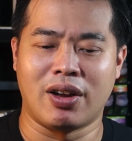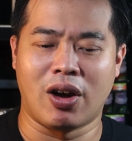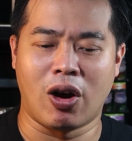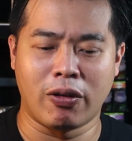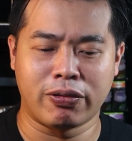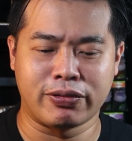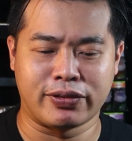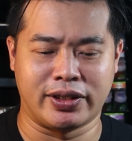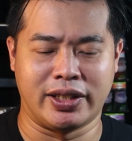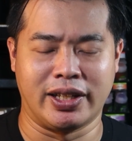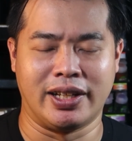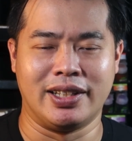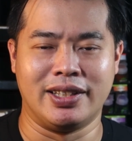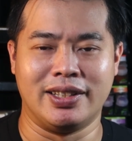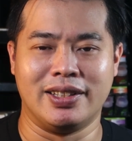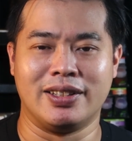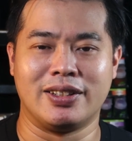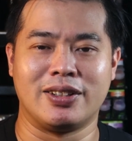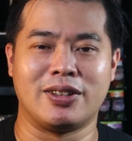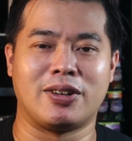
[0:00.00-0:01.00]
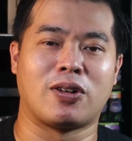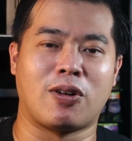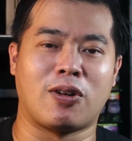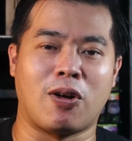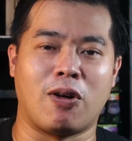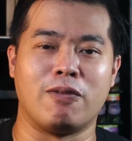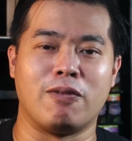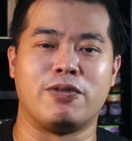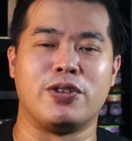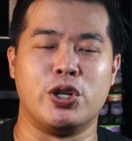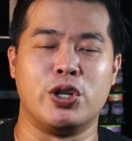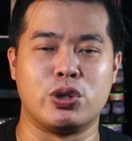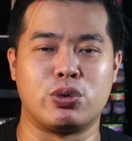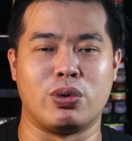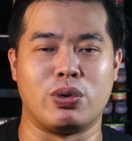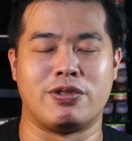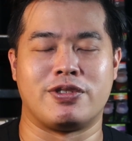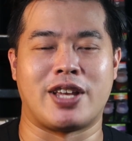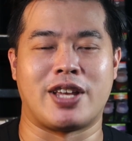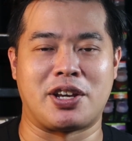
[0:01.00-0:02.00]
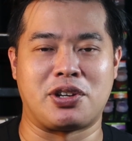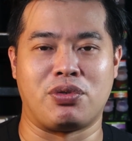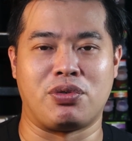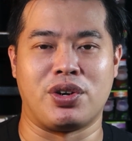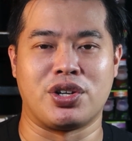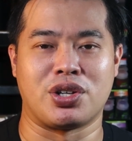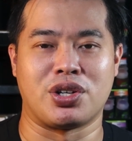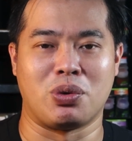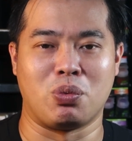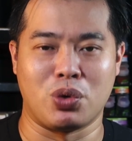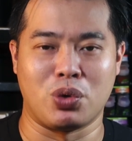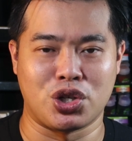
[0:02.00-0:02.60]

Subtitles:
often confused with saturation,